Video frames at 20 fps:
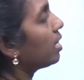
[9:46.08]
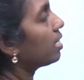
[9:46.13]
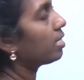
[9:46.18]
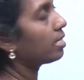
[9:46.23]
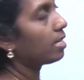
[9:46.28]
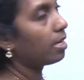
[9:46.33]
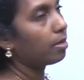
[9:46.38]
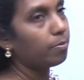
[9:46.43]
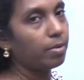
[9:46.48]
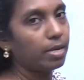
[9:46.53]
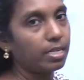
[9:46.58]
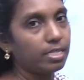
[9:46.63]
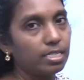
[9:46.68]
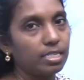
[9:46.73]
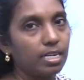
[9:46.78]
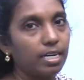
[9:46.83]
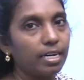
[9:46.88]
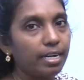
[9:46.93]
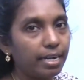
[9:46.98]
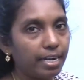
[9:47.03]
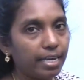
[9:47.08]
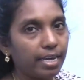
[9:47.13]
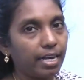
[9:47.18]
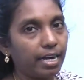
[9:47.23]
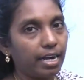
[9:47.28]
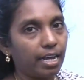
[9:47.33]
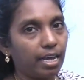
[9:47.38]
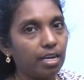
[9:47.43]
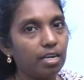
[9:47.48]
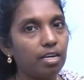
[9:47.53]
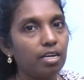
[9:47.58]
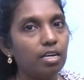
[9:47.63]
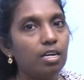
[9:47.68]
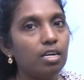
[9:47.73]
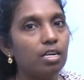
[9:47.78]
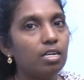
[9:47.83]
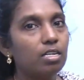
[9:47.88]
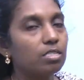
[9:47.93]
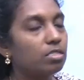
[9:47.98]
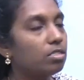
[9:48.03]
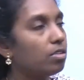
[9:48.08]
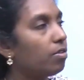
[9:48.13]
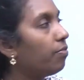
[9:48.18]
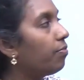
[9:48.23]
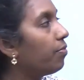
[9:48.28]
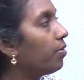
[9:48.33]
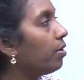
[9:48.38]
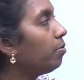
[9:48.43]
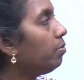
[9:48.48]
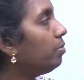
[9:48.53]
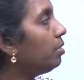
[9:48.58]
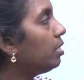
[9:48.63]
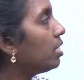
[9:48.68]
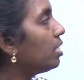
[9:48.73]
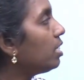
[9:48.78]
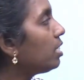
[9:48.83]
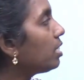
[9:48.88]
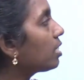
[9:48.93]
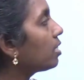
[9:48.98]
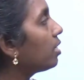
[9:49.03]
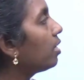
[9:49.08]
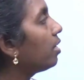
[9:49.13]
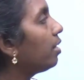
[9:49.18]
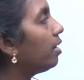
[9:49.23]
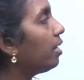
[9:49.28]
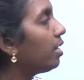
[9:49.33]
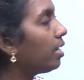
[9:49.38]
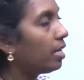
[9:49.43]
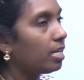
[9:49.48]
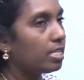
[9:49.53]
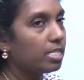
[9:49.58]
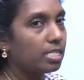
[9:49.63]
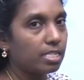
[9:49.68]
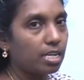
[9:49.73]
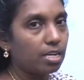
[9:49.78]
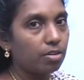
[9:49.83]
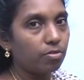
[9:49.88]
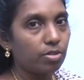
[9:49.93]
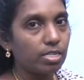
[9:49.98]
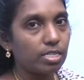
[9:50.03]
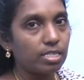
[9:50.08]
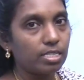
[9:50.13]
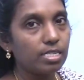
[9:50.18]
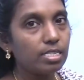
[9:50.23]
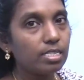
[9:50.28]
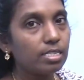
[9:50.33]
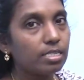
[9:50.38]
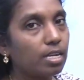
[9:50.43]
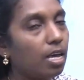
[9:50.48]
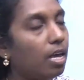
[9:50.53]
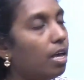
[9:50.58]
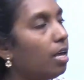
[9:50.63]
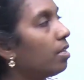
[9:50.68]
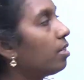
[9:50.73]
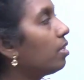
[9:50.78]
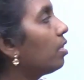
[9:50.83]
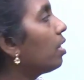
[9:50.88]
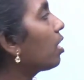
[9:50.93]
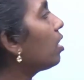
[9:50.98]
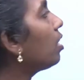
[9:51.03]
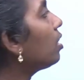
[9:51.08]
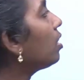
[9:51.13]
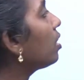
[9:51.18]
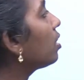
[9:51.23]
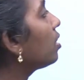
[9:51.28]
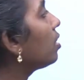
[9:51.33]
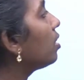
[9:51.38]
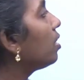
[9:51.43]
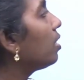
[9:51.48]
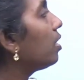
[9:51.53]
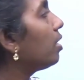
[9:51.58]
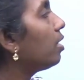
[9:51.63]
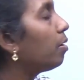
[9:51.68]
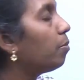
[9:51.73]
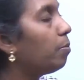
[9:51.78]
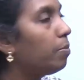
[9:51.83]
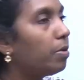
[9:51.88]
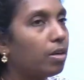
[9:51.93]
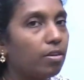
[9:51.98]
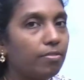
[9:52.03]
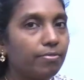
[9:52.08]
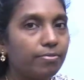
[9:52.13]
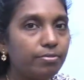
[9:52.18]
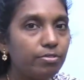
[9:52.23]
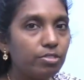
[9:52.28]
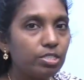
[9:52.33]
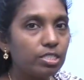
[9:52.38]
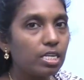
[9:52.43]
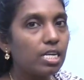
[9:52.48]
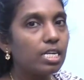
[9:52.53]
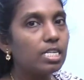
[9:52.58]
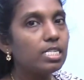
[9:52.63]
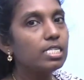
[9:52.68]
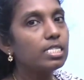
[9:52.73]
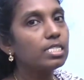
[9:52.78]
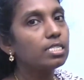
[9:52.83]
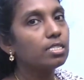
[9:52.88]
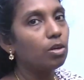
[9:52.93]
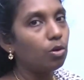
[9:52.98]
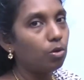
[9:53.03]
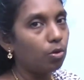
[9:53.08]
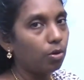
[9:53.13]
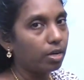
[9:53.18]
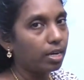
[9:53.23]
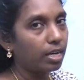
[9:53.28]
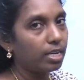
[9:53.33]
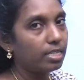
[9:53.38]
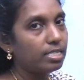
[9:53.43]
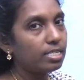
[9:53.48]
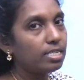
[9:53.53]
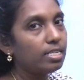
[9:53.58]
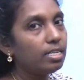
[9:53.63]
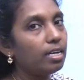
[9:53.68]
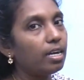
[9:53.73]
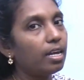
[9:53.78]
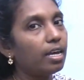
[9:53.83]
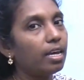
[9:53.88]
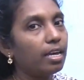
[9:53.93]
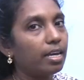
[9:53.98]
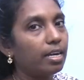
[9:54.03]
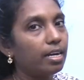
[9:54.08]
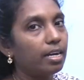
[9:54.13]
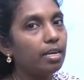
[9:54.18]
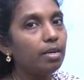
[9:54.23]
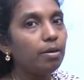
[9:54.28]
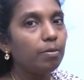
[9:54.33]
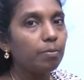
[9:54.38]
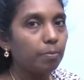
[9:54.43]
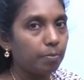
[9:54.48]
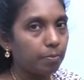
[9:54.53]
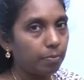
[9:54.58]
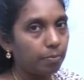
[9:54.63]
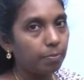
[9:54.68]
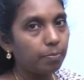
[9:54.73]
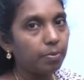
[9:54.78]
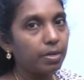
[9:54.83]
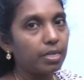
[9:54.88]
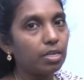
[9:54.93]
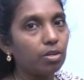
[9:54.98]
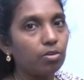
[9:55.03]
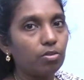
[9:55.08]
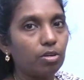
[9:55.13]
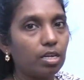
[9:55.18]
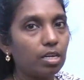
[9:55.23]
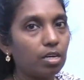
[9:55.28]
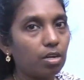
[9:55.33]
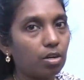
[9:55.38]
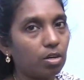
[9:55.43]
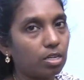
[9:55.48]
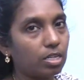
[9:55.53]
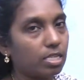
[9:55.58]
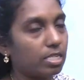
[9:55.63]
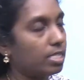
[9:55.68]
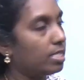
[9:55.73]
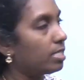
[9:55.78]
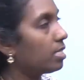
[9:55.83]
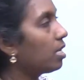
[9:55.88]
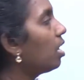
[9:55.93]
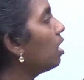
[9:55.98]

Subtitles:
segment, DNA. So, from this DNA sequences, there are number of genes located in a particular locus.